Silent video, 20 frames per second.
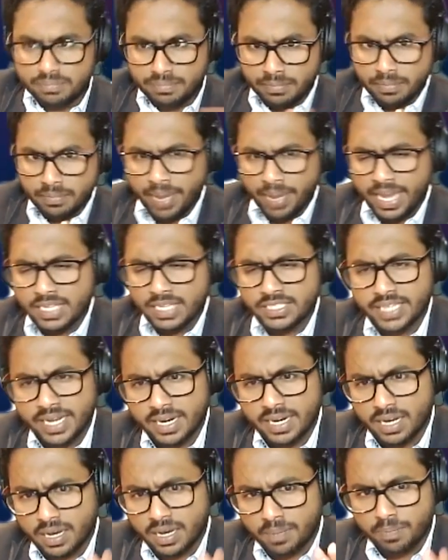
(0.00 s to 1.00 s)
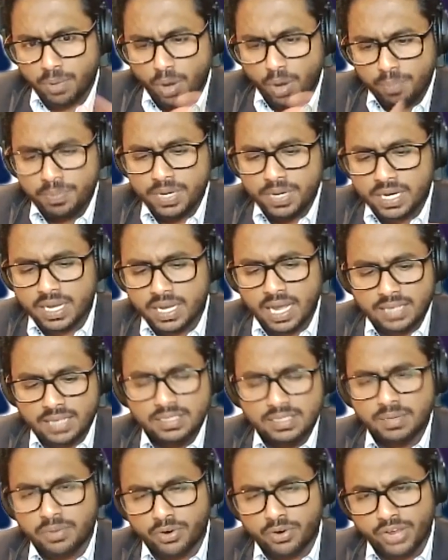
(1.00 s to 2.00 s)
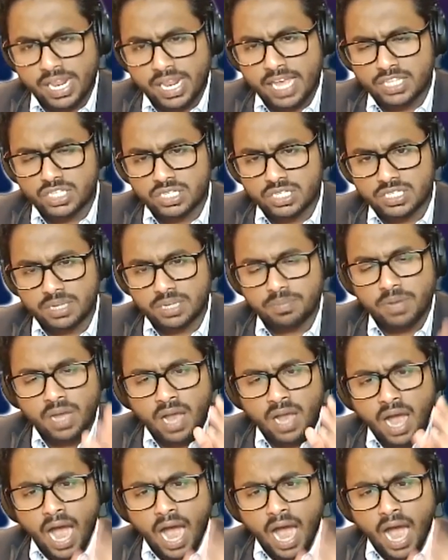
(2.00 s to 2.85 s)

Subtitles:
maintain a proper customer relationship,